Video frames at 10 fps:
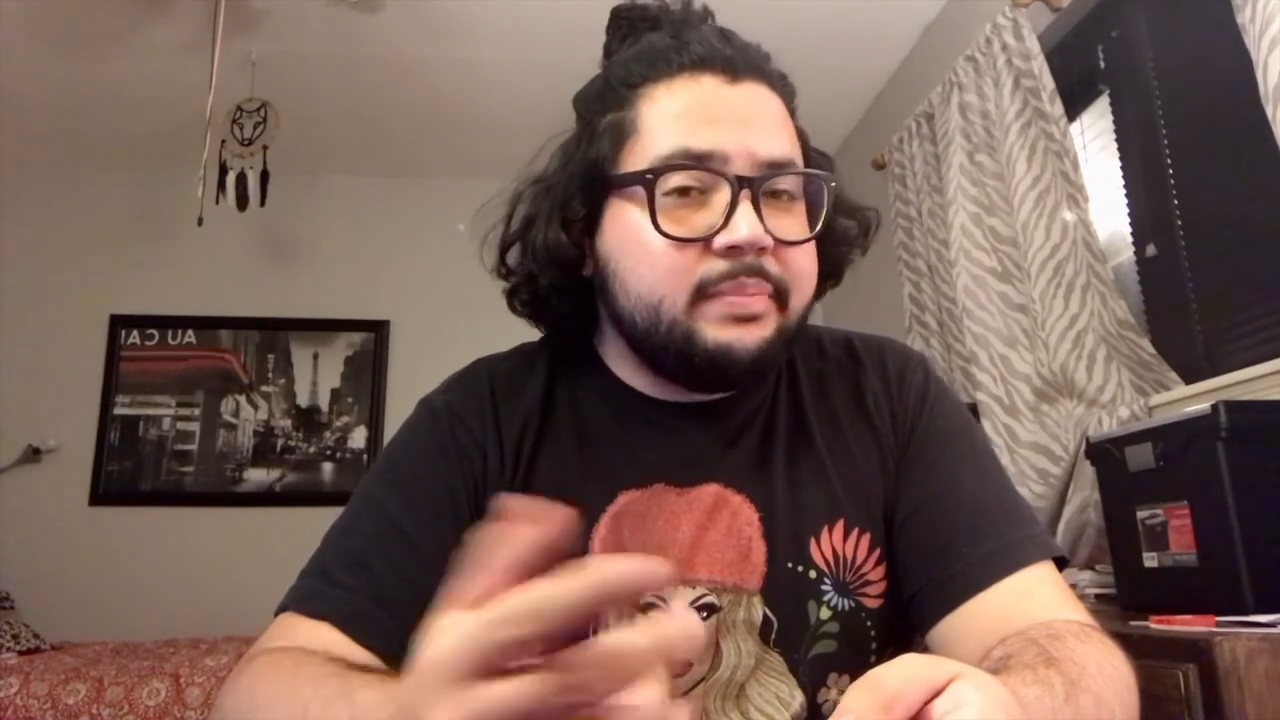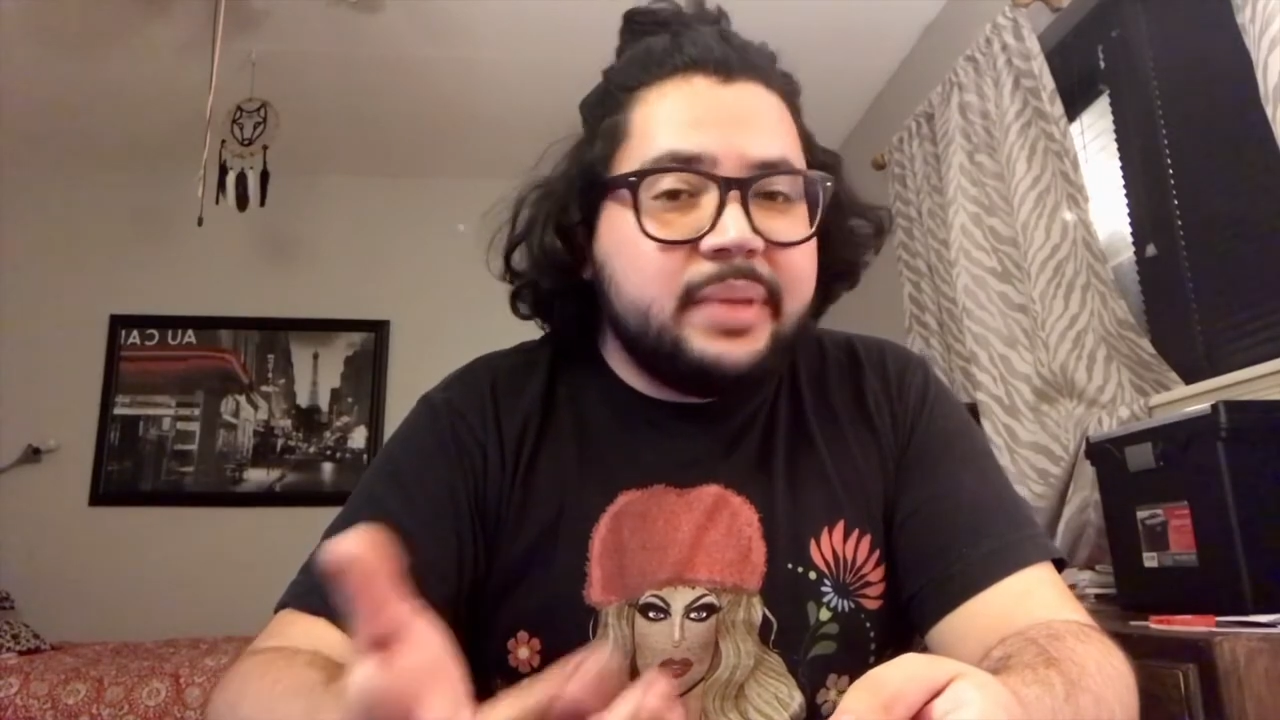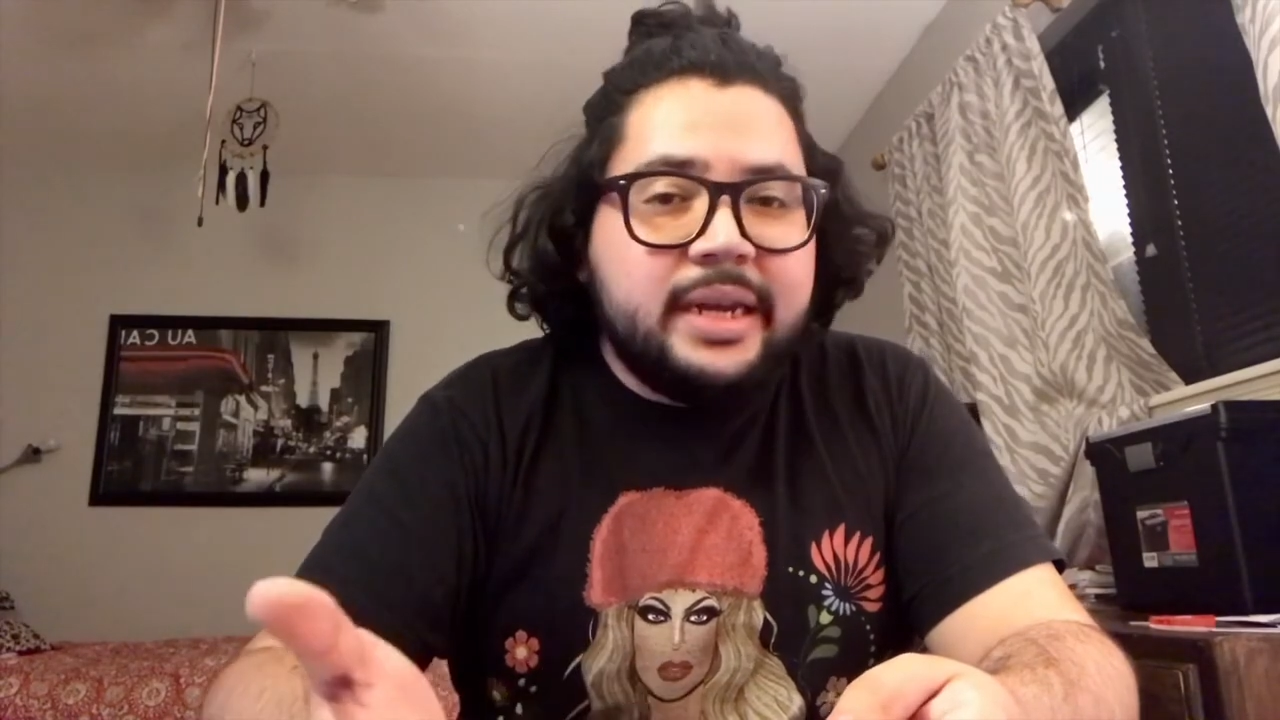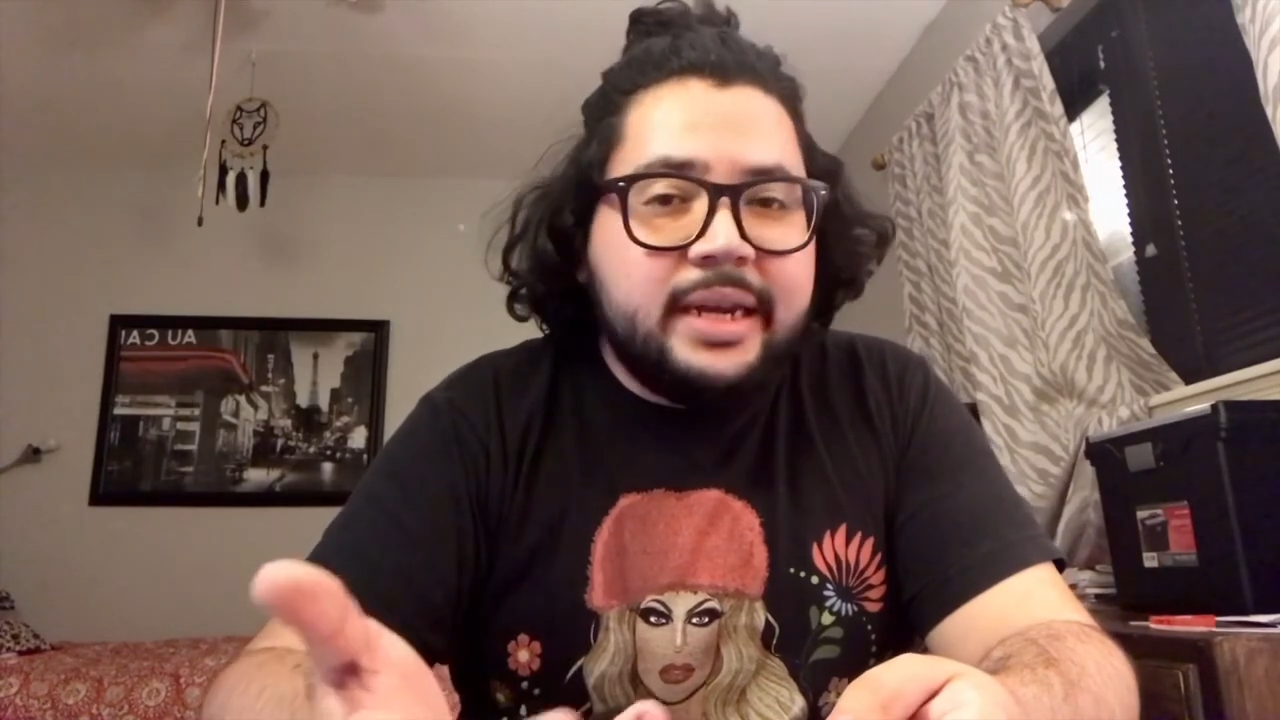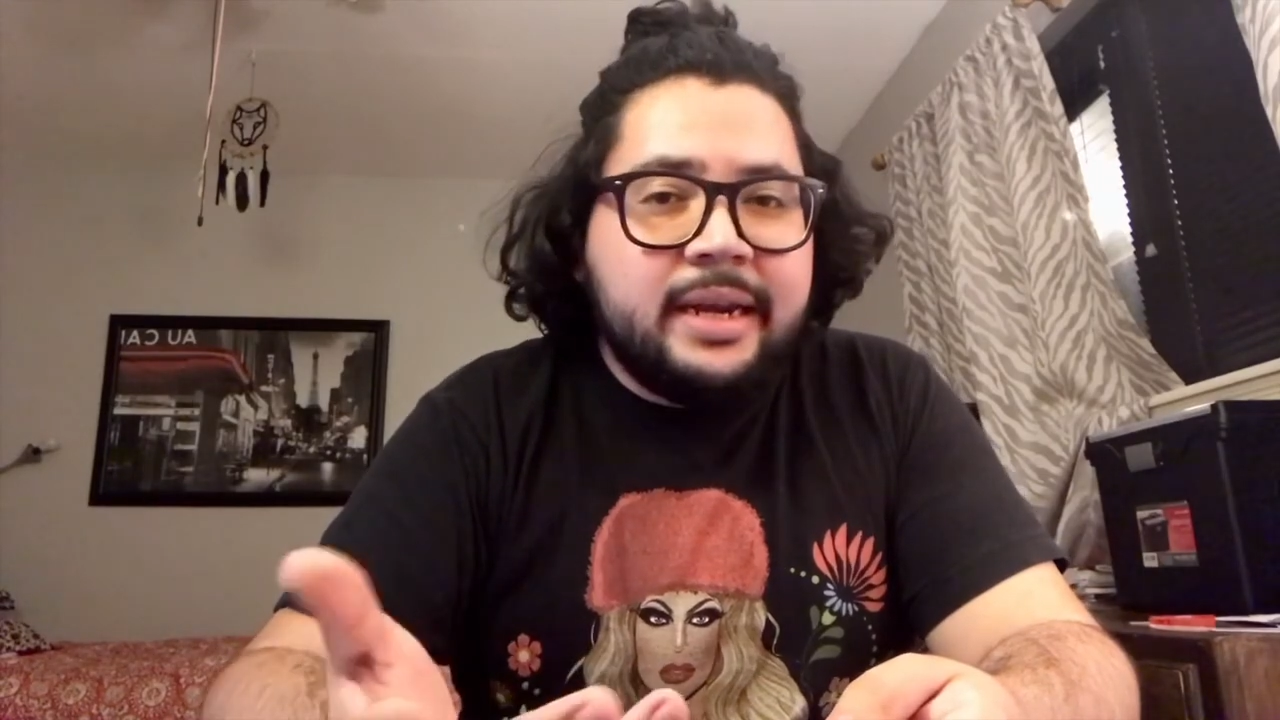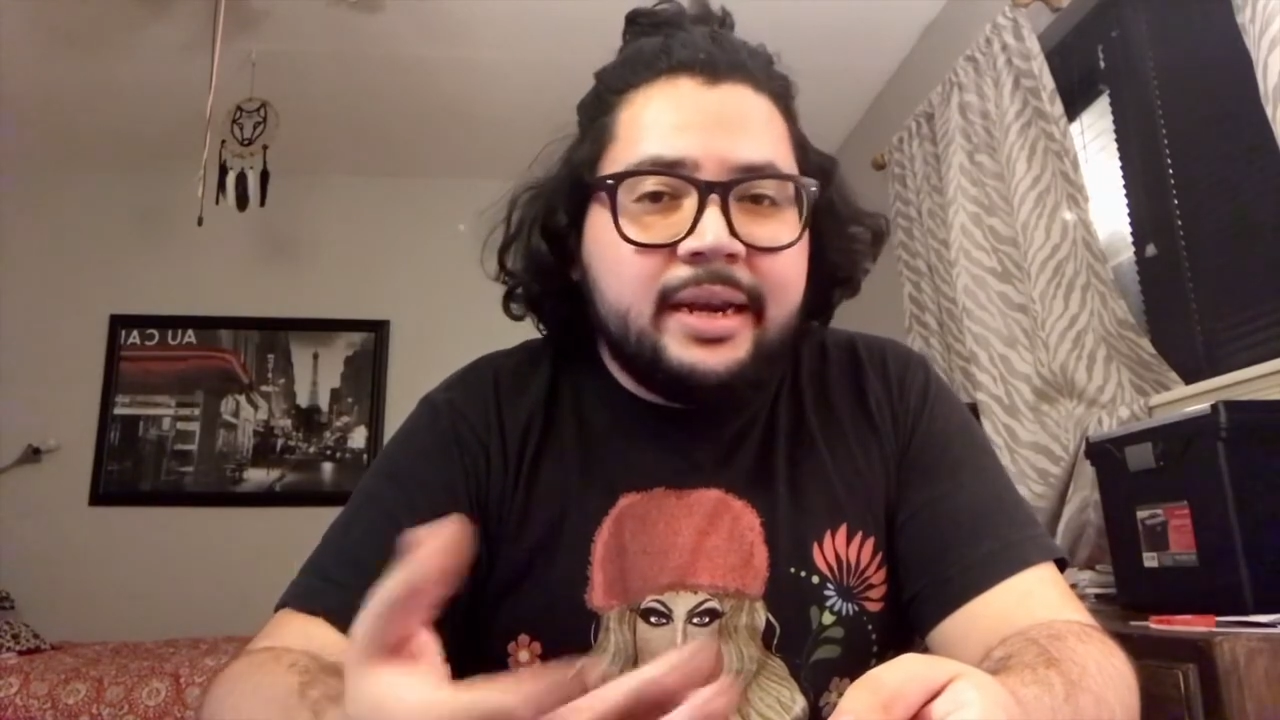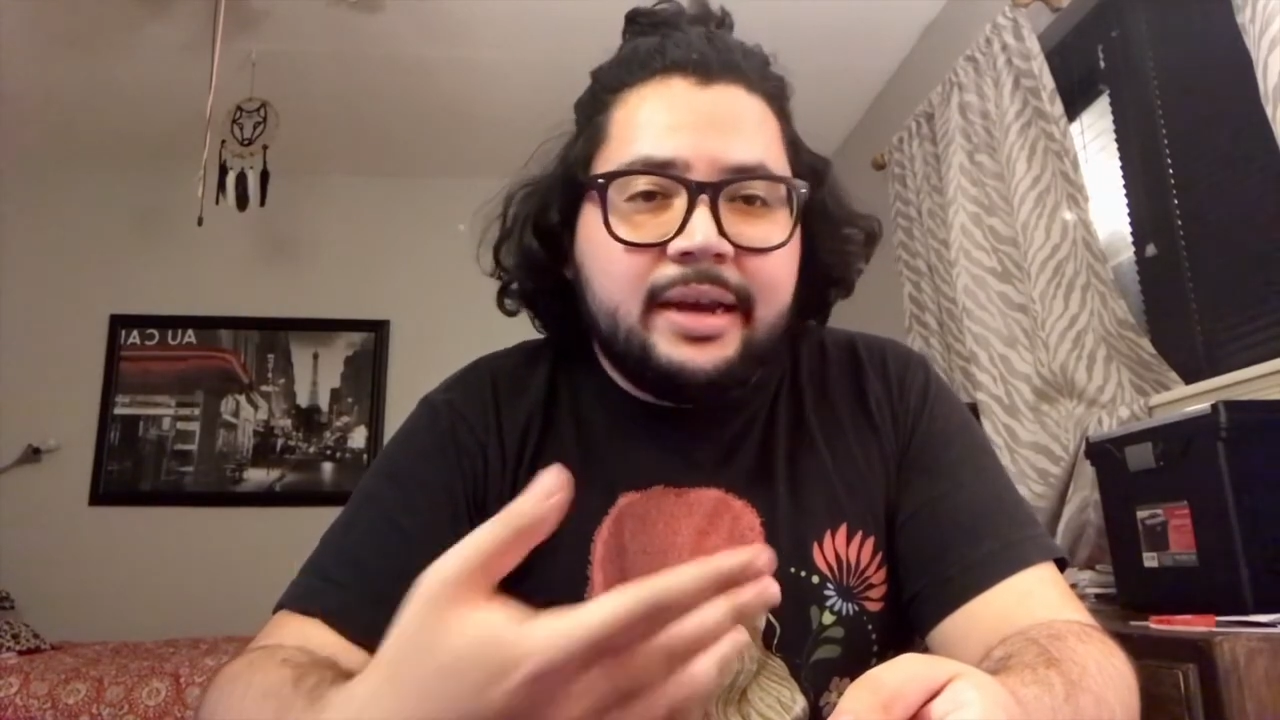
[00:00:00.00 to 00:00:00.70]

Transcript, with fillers: B,